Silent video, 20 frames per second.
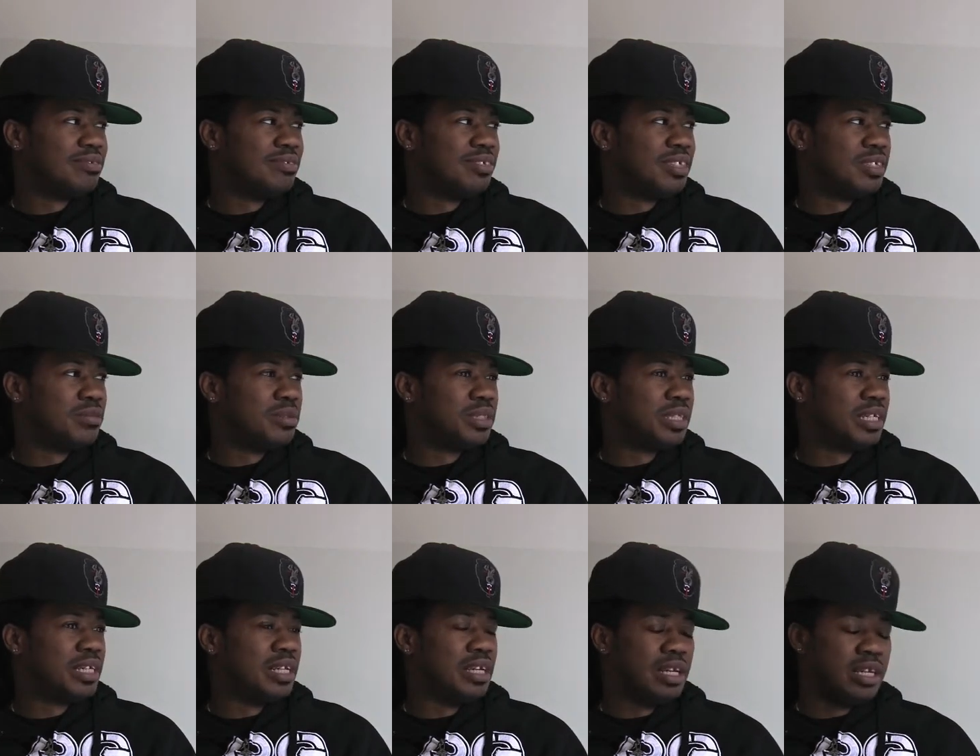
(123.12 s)
You know what I'm
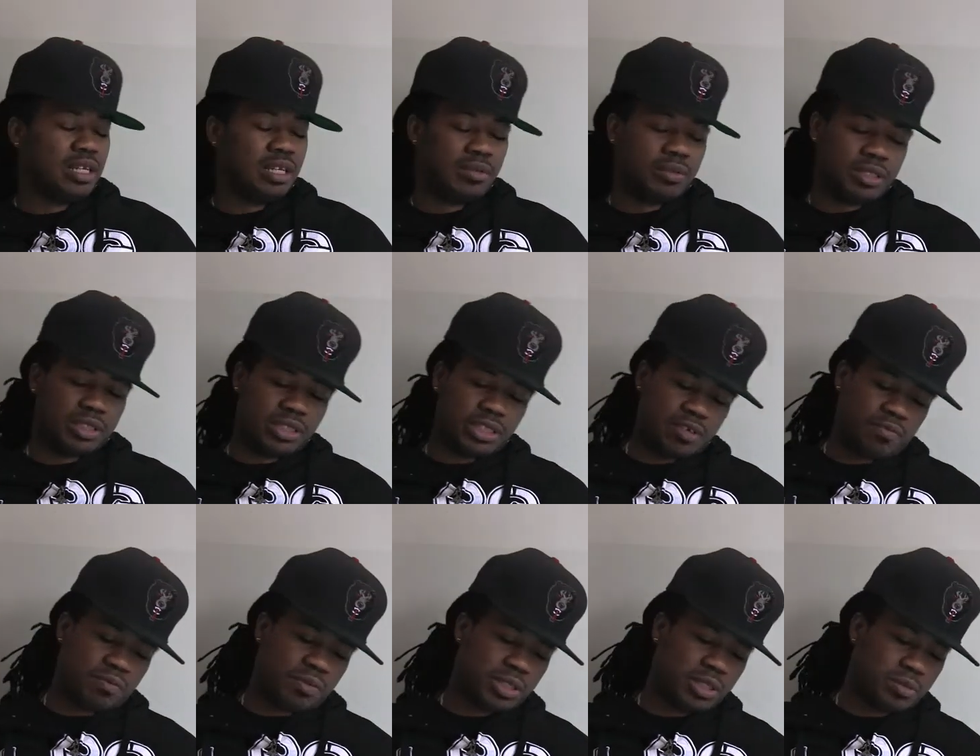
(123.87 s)
saying? There was a
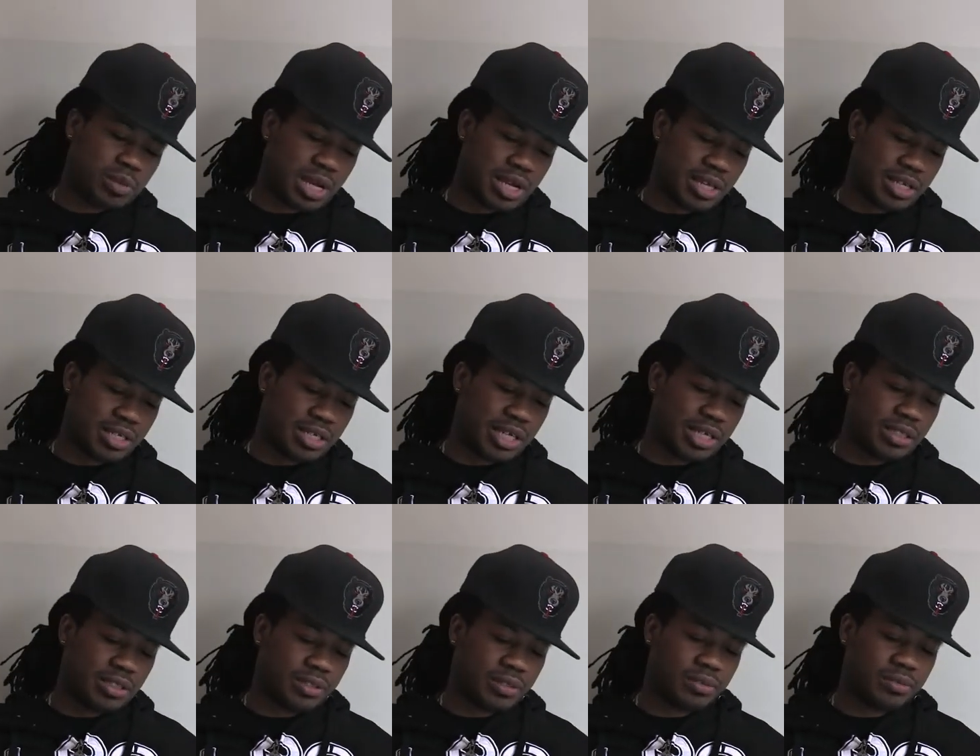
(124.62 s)
difference back in the
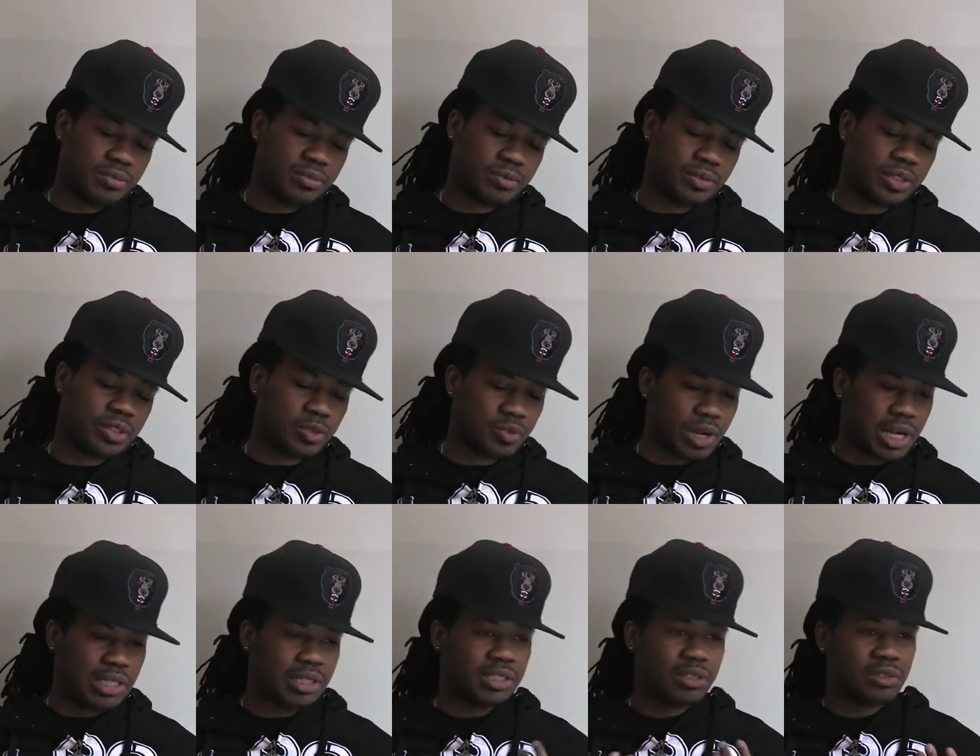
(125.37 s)
day too, which is
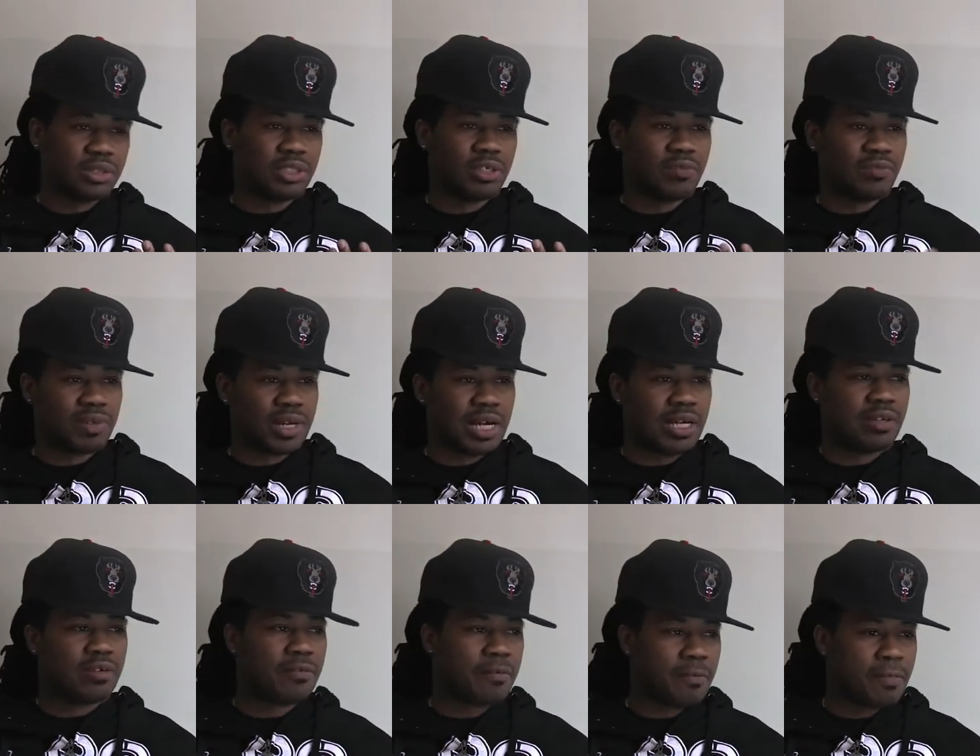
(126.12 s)
why I still sell
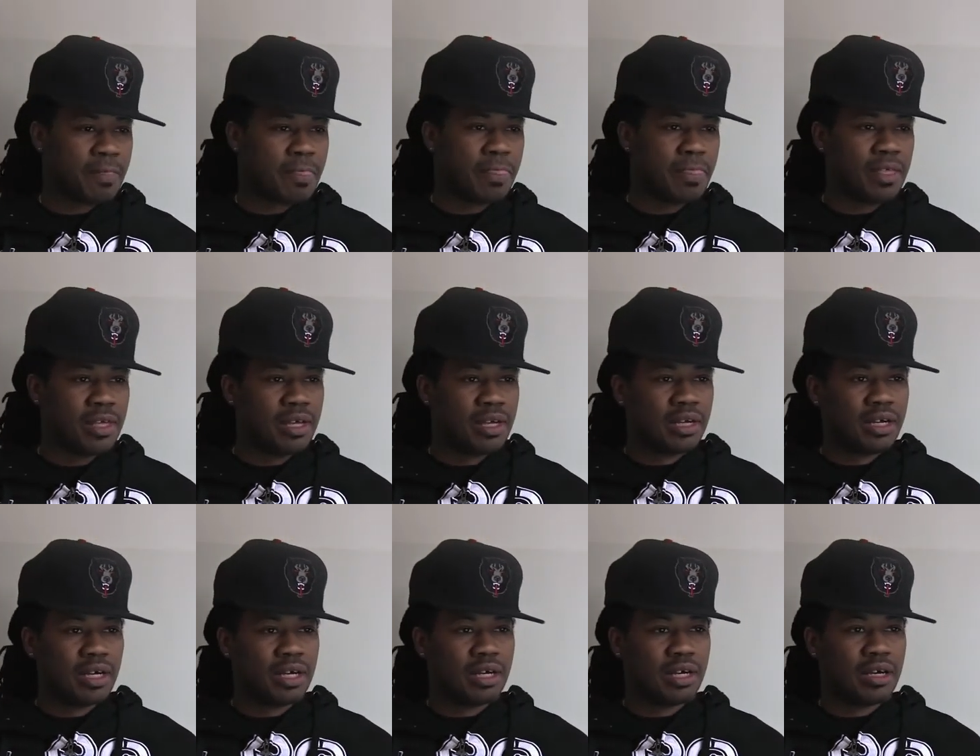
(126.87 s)
vinyl.
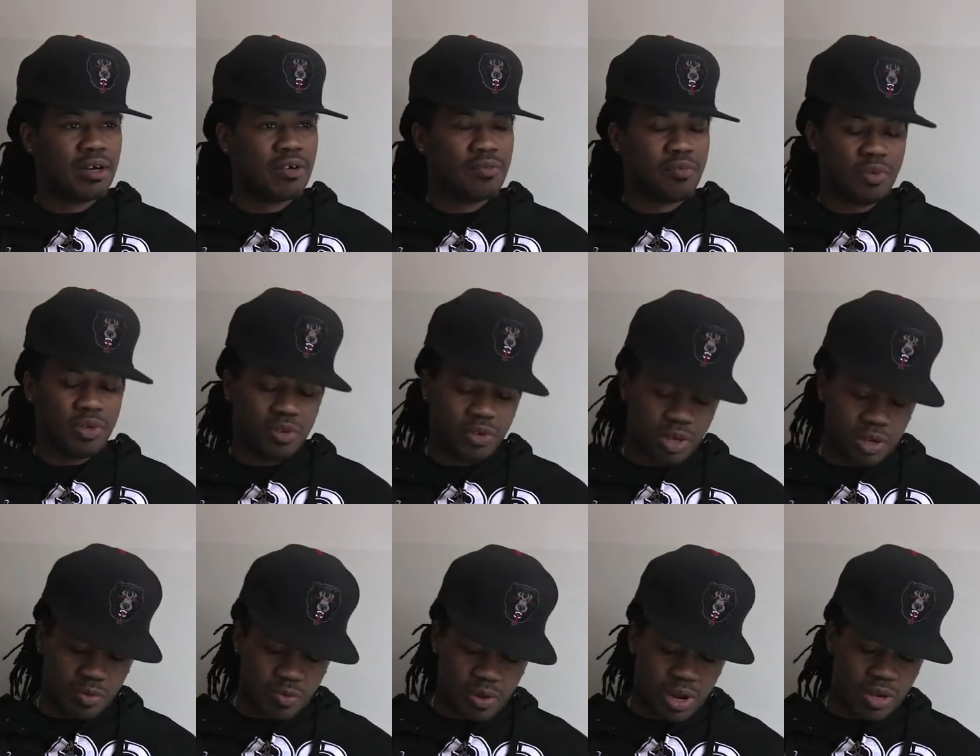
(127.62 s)
When you
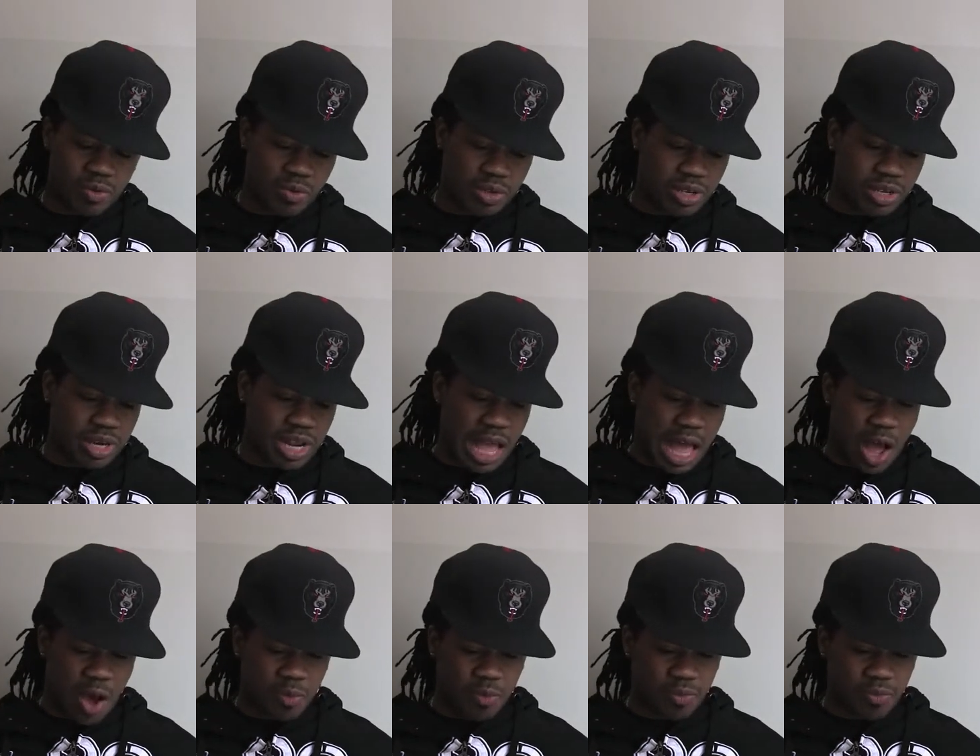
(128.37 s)
get a record, when you get an
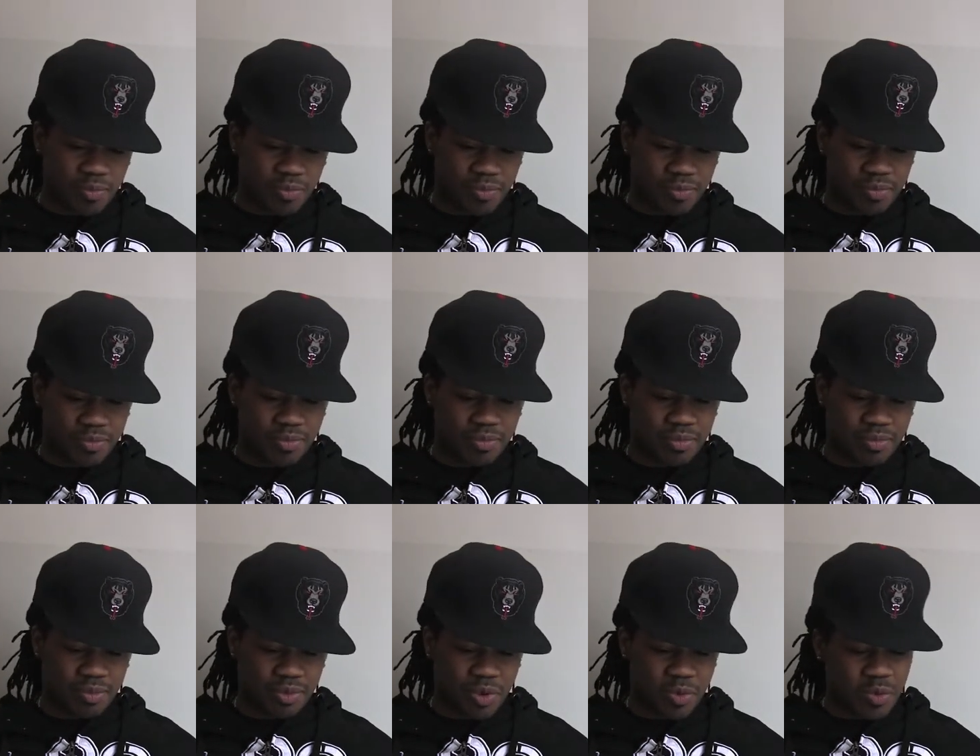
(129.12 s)
album,
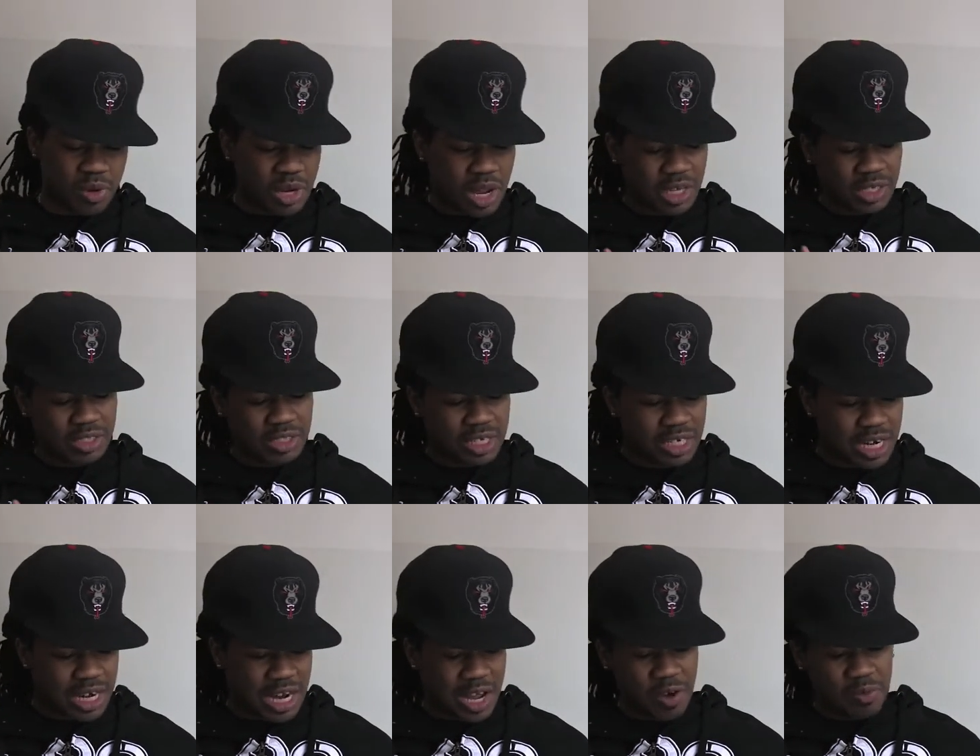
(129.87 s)
or when I used to
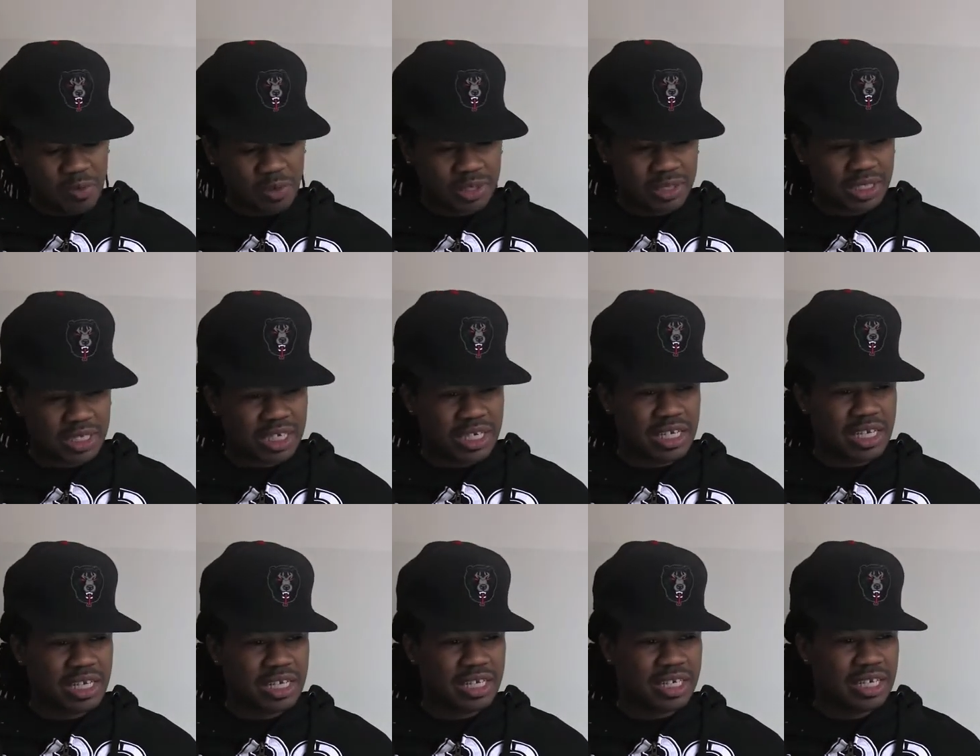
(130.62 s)
get an album as a
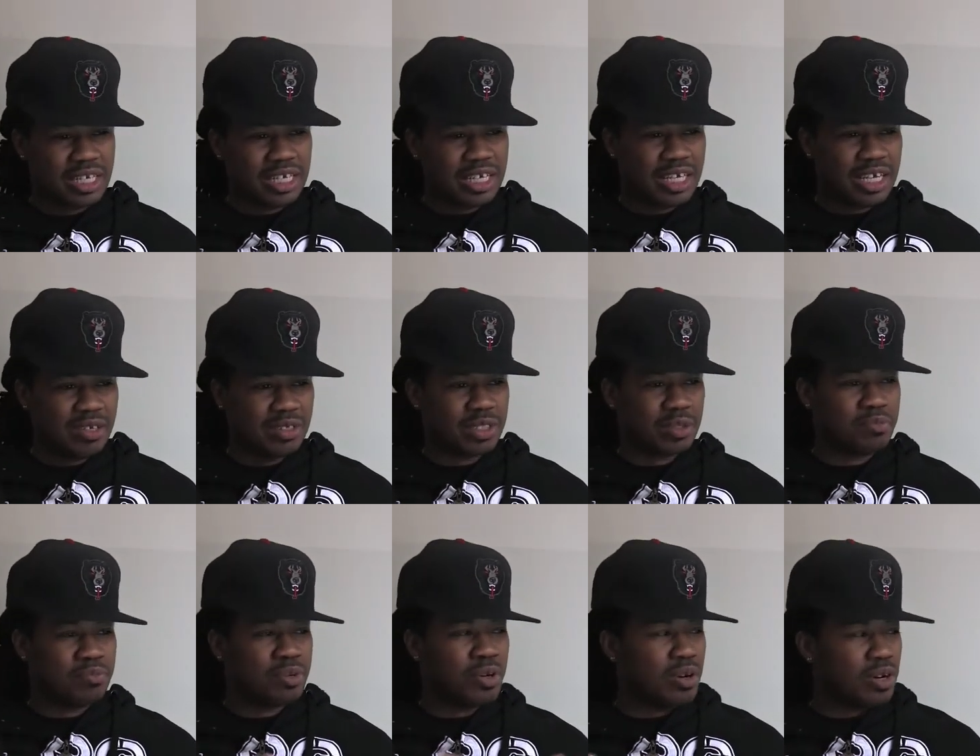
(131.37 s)
kid, it's a
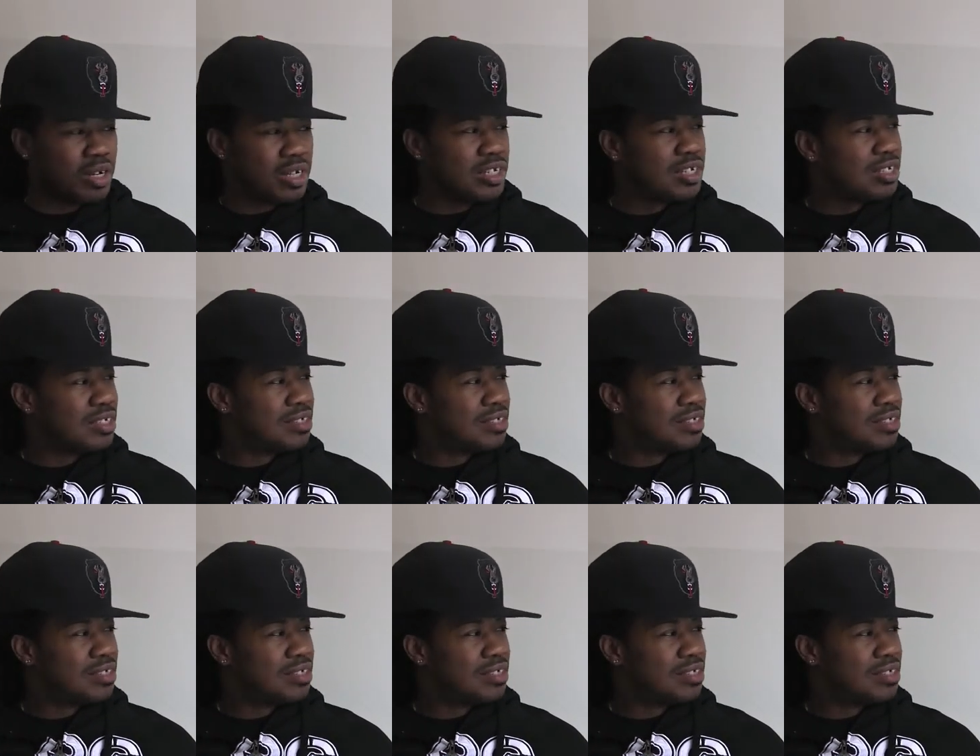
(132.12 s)
book.